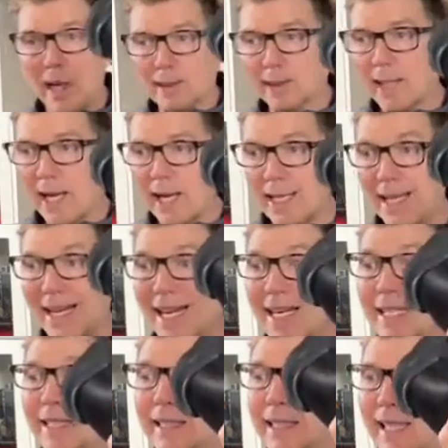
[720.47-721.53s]
Westcott
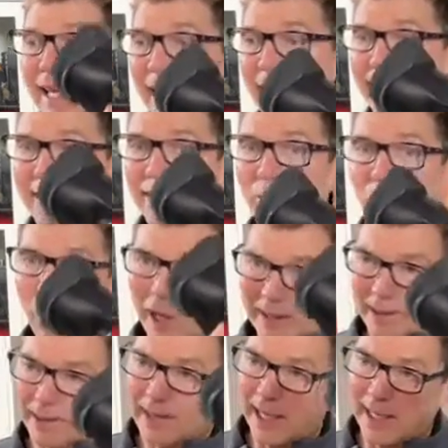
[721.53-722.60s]
in Canon
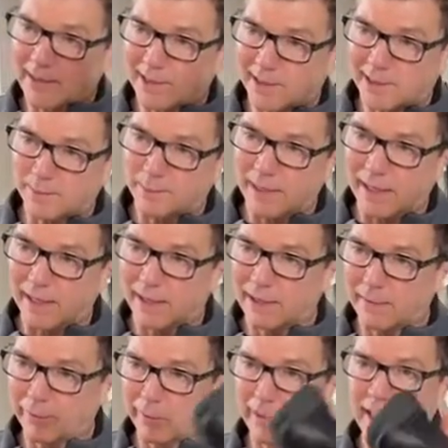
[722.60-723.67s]
Westcott
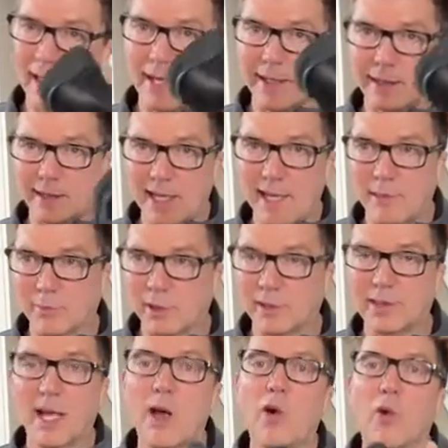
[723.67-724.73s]
Speak for Canon
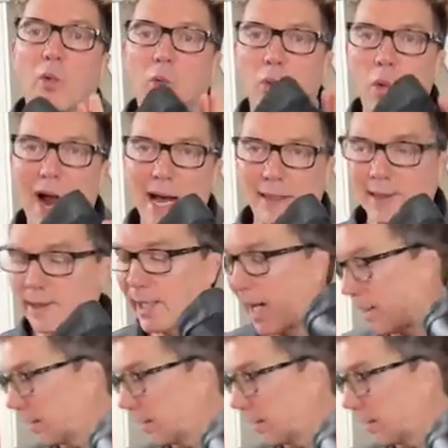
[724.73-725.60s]
cameras, rock